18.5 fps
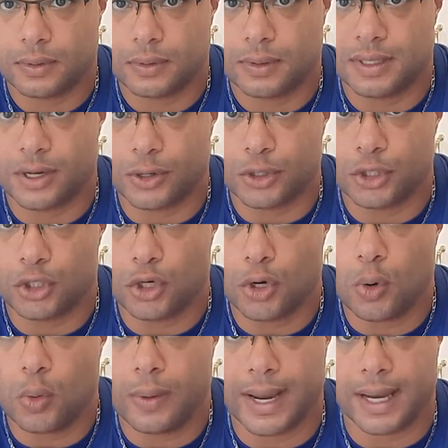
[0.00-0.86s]
There's
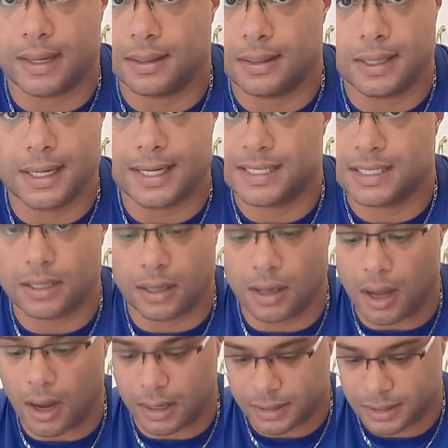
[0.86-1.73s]
no way, it's
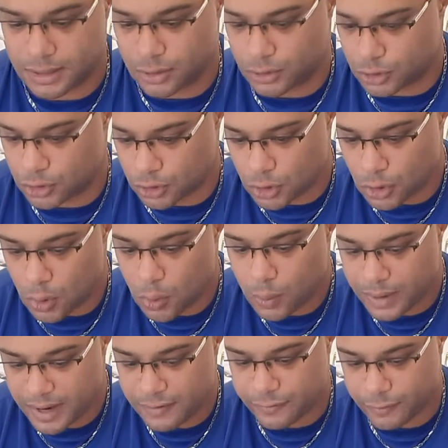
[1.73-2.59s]
locked. There's no
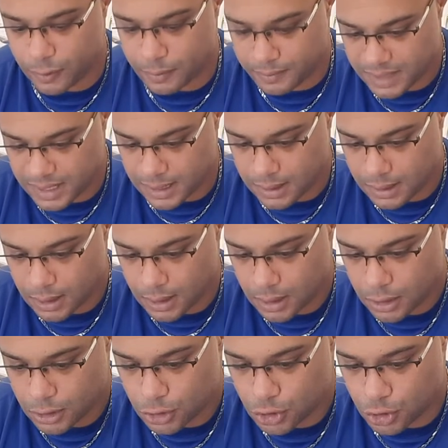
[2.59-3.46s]
way for me
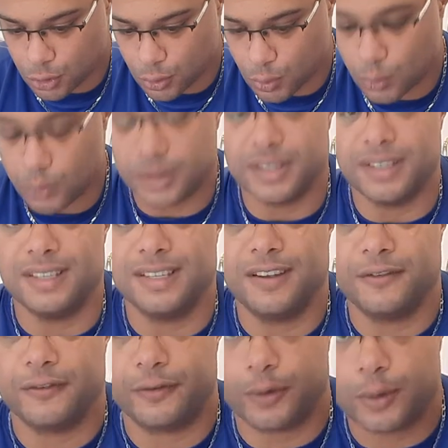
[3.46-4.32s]
to
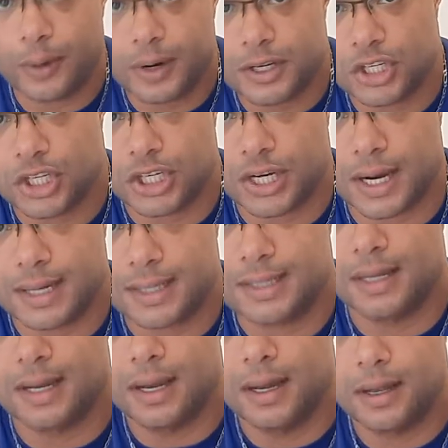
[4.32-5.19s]

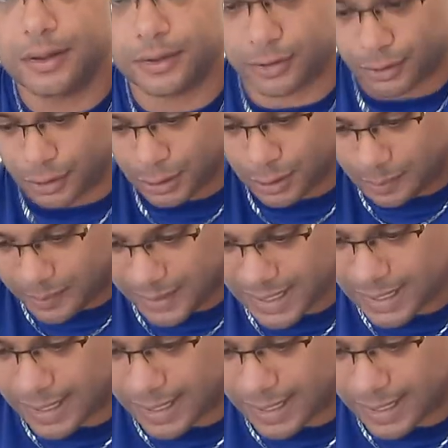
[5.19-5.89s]
differentiate the speed